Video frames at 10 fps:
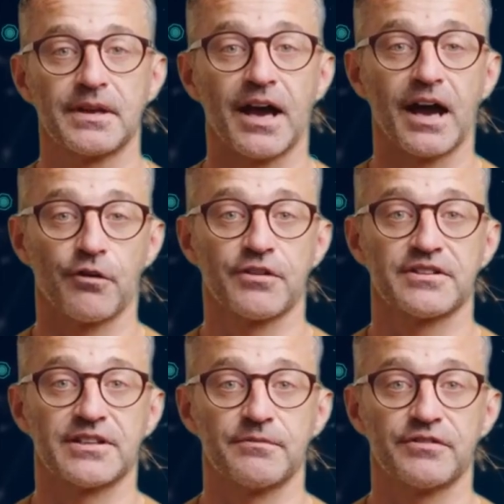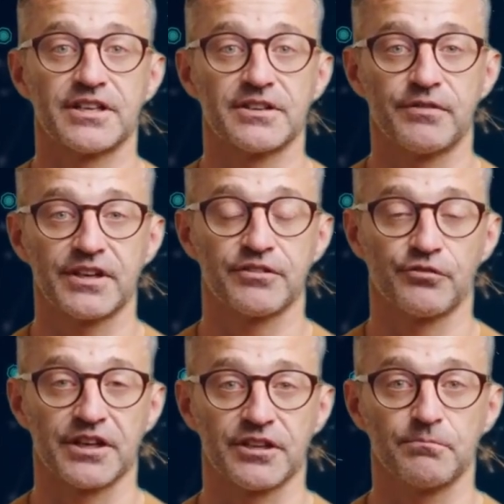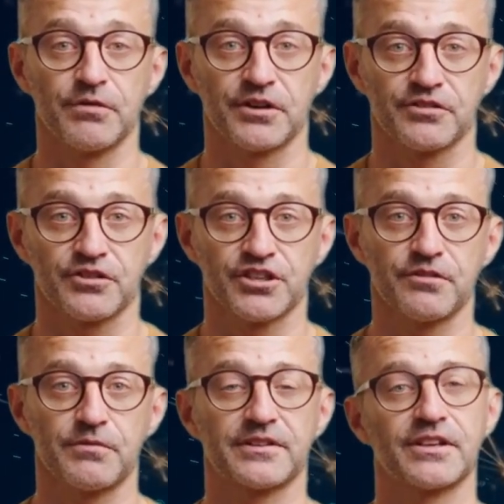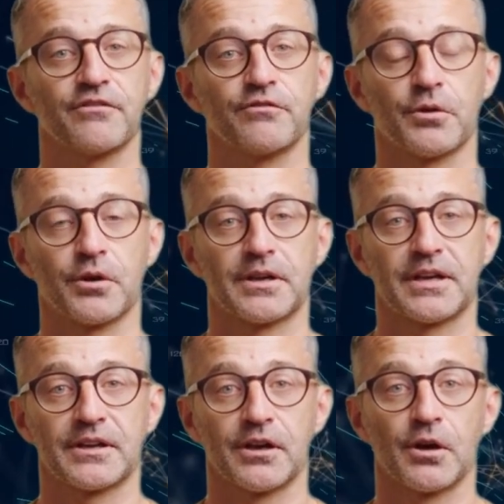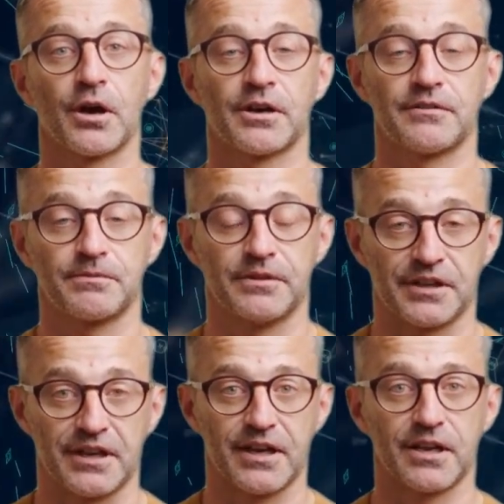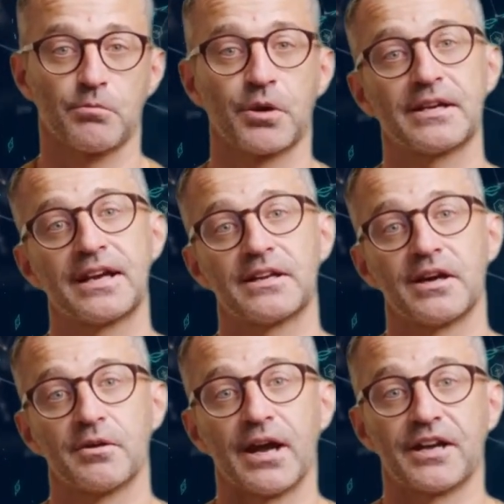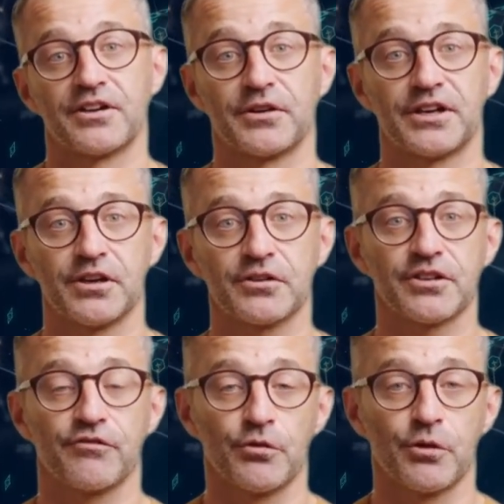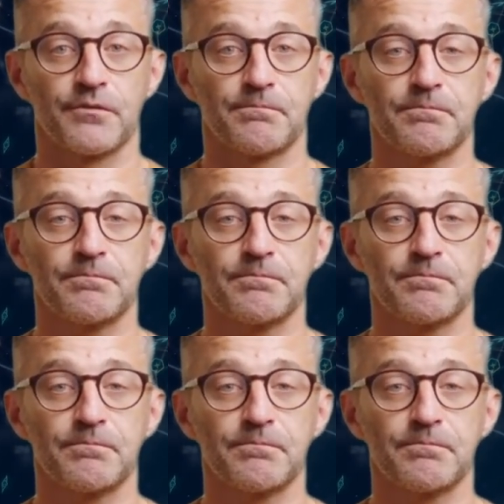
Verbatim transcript: How does DeepSeek V3 compare to GPT-4 and Claude, and what can you actually use it for?